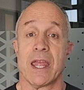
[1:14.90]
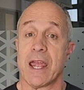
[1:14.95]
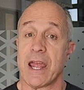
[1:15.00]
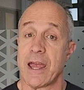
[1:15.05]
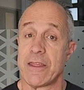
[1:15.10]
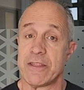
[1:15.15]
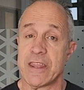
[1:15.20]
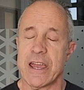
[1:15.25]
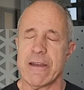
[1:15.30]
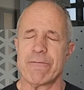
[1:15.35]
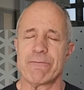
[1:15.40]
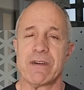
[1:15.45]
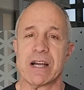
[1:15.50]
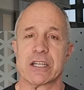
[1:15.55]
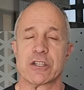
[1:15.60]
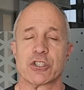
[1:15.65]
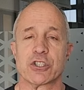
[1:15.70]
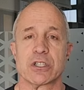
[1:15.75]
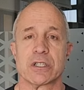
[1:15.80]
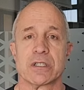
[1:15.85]
and their
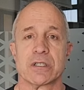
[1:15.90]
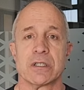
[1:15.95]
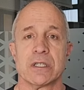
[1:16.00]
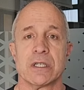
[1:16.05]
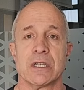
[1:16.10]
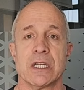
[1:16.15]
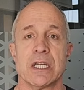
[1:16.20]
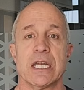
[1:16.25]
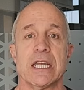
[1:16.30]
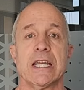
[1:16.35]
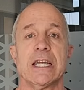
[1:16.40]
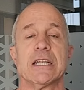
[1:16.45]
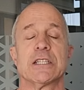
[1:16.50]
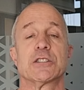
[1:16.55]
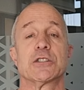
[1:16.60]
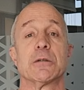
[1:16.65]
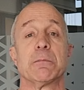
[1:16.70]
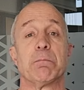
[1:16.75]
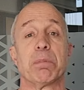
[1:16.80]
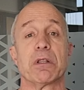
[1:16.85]
function is to
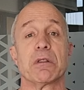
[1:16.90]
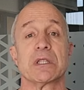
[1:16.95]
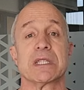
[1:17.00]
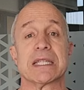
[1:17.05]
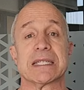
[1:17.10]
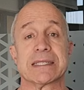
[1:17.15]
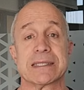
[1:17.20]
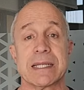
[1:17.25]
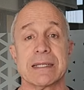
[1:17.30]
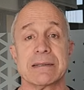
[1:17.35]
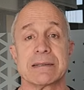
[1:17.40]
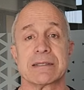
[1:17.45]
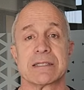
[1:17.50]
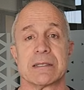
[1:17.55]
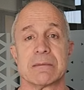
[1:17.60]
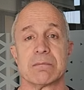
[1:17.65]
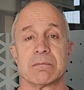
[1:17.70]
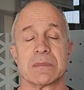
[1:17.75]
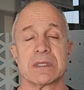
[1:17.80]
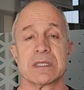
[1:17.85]
build the
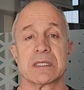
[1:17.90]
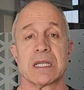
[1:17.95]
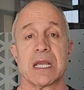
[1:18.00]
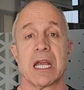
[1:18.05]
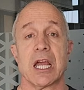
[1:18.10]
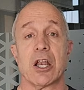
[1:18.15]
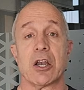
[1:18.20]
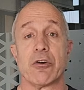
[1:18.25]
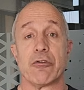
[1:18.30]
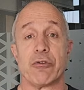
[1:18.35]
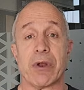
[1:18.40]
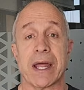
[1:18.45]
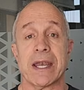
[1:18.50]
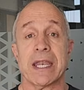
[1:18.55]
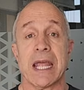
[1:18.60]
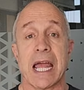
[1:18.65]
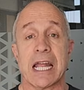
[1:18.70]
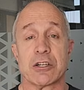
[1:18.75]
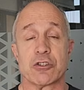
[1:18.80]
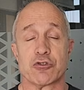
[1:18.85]
systems, run
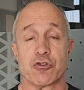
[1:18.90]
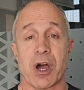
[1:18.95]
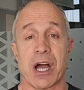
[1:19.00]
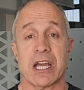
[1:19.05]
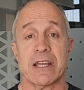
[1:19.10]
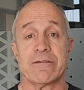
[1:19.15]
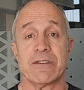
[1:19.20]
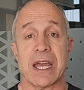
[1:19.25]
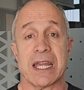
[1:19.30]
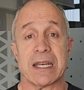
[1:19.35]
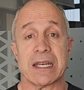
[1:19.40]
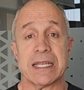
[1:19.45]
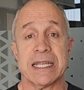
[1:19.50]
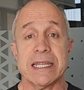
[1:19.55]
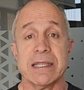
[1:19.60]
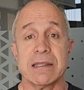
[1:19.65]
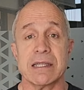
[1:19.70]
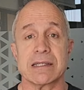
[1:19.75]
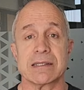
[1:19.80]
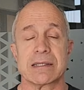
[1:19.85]
and drive and lead
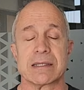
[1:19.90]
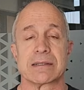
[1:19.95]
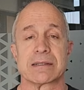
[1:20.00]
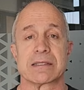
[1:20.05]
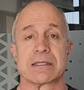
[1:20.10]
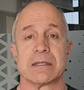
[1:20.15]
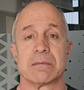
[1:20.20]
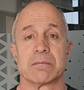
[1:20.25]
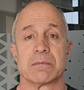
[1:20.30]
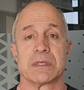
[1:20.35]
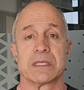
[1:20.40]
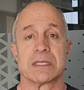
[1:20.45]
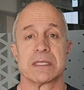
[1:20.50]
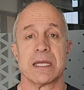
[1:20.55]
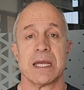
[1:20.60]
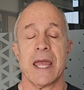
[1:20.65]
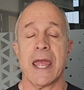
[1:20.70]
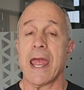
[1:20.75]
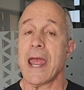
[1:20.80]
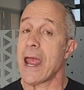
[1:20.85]
the systems,
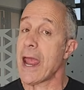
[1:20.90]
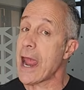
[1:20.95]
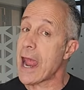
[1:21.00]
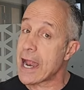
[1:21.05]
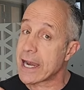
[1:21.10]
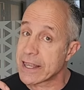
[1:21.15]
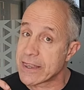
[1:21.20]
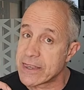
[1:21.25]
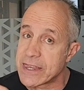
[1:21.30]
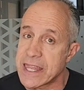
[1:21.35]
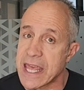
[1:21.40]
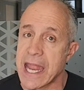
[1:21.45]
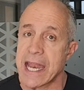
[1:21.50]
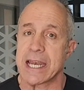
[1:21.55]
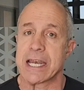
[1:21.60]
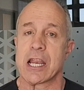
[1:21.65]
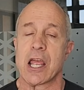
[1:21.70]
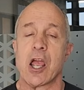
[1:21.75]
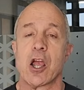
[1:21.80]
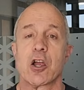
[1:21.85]
and
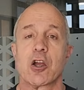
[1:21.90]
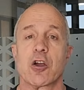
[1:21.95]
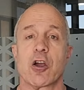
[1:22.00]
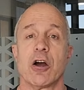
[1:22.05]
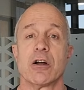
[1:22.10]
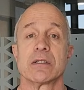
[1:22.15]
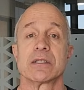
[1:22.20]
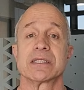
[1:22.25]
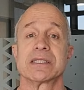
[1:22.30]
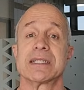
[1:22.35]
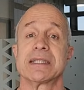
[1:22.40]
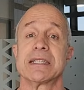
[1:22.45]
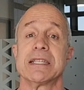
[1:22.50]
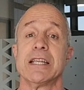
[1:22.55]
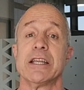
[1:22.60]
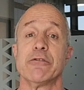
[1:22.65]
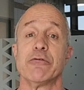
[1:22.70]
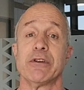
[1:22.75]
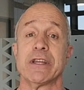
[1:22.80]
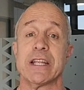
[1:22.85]
then constantly
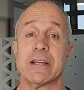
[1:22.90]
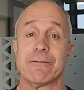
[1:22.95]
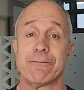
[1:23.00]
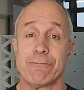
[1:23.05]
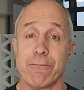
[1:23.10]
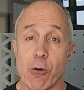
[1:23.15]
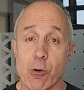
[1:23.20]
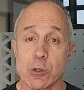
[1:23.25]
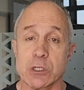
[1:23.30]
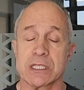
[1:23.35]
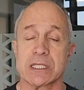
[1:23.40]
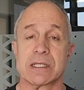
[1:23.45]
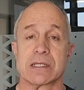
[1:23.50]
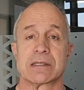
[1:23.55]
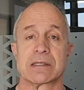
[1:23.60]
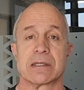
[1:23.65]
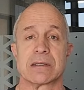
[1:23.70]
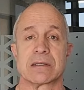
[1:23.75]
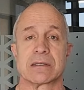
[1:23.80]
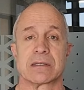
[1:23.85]
reinforce the
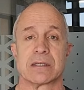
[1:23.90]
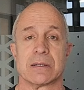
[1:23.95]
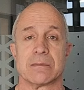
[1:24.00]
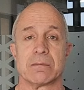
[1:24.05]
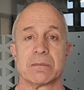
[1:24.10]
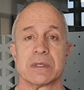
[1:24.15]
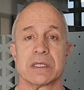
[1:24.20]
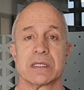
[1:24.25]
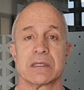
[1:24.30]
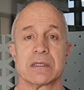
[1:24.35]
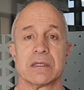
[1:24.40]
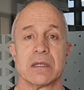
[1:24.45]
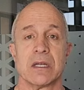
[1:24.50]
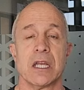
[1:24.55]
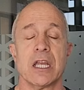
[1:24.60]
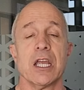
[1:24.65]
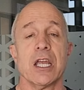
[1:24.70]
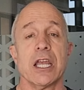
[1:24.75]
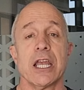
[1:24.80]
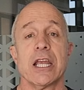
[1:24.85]
systems
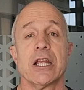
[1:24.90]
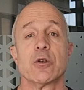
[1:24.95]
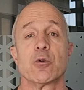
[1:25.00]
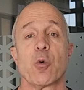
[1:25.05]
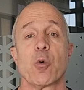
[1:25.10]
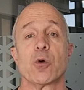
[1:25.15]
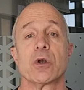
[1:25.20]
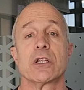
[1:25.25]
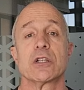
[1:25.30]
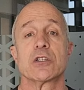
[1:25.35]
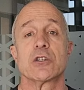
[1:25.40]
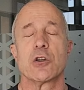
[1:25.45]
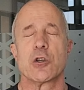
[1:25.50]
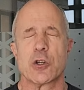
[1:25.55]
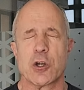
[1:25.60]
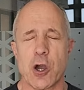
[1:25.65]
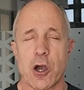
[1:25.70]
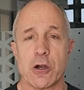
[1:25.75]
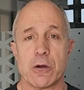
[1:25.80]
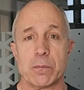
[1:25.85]
in order to
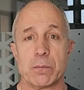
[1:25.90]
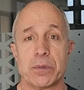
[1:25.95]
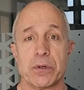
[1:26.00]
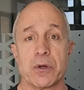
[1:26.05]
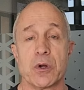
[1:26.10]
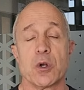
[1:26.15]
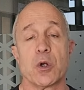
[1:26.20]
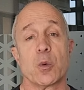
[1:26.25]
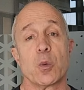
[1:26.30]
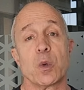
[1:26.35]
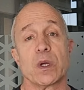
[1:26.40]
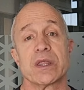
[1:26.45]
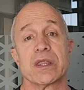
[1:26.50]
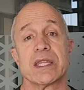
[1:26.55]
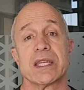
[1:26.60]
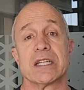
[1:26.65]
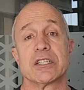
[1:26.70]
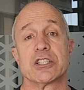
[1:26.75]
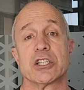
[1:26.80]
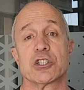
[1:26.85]
cope with the
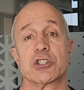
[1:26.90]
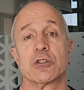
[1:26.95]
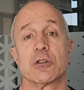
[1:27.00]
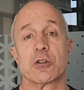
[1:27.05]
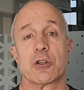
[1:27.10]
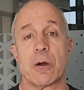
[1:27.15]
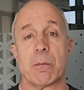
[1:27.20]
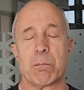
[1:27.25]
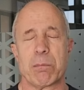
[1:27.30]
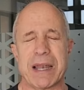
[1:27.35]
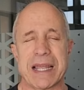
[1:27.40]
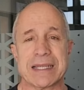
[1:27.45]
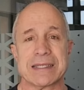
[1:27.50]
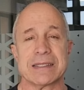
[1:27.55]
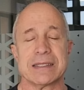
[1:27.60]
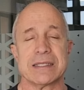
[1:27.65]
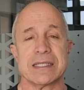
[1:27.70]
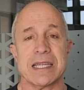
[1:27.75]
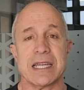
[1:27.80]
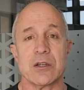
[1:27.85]
additional
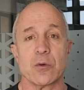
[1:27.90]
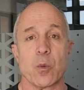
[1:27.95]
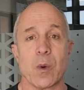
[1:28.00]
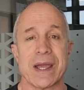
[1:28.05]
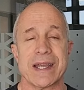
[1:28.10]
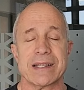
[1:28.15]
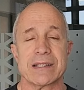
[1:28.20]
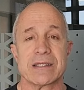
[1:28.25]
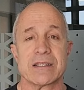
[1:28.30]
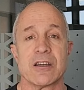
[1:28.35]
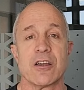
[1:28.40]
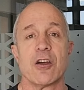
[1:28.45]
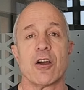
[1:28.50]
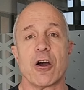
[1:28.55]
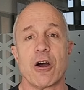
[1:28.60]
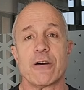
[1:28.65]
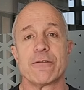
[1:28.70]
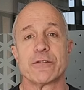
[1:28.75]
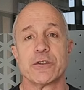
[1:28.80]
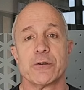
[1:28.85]
complexity and weight
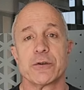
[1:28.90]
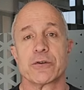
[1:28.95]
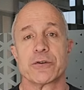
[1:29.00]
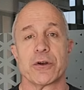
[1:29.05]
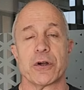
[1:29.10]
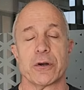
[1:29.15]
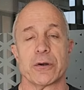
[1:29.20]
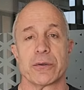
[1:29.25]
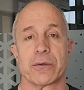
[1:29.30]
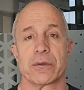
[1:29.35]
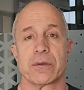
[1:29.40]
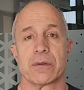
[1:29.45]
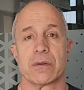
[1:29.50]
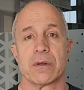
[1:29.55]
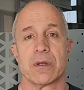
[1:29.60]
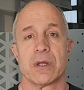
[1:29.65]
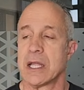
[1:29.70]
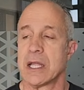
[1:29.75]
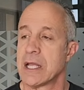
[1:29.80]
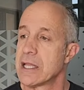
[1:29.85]
of new growth.
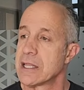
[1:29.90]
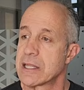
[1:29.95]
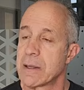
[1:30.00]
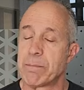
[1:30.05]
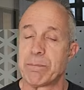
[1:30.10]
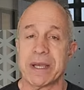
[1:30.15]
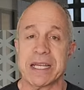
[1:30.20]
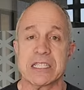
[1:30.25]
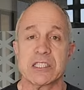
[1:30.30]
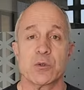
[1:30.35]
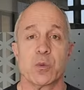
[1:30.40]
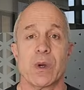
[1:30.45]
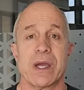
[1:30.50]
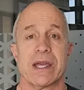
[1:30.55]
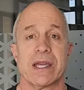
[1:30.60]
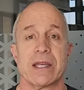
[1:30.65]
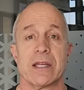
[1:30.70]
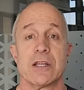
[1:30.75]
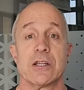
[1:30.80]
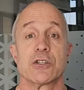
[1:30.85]
The best
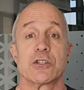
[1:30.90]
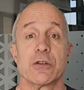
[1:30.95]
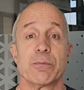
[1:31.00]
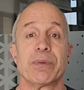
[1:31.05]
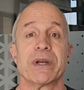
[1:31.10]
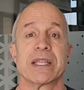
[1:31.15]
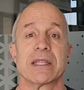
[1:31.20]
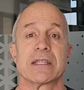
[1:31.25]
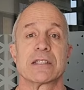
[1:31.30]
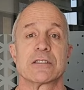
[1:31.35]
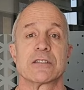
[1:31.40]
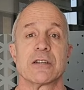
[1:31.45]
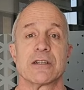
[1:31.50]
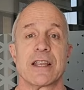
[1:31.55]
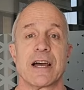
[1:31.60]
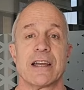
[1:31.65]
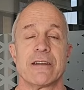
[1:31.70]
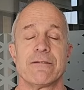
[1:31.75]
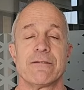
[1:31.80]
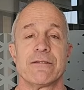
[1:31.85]
way to bring this to
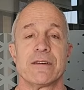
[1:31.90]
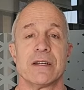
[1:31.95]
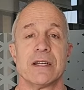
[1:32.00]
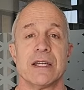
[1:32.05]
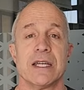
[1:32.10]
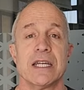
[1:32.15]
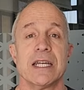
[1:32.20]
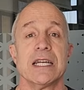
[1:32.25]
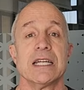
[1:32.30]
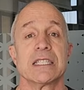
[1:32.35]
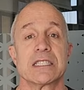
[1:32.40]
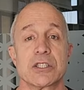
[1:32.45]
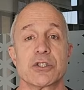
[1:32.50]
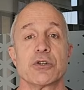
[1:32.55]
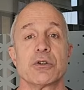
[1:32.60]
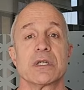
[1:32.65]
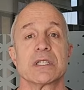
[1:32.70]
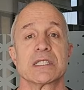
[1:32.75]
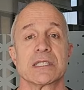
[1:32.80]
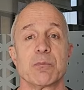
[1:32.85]
life is through
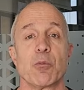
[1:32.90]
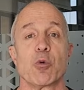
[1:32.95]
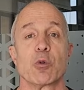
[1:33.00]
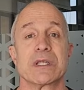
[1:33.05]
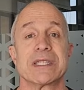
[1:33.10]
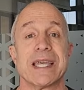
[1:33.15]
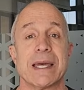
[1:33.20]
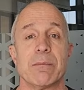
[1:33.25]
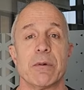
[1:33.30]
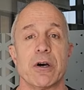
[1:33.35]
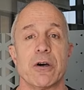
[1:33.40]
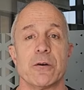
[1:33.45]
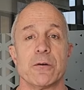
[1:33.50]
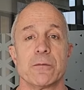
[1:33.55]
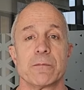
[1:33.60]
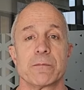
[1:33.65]
a small demo.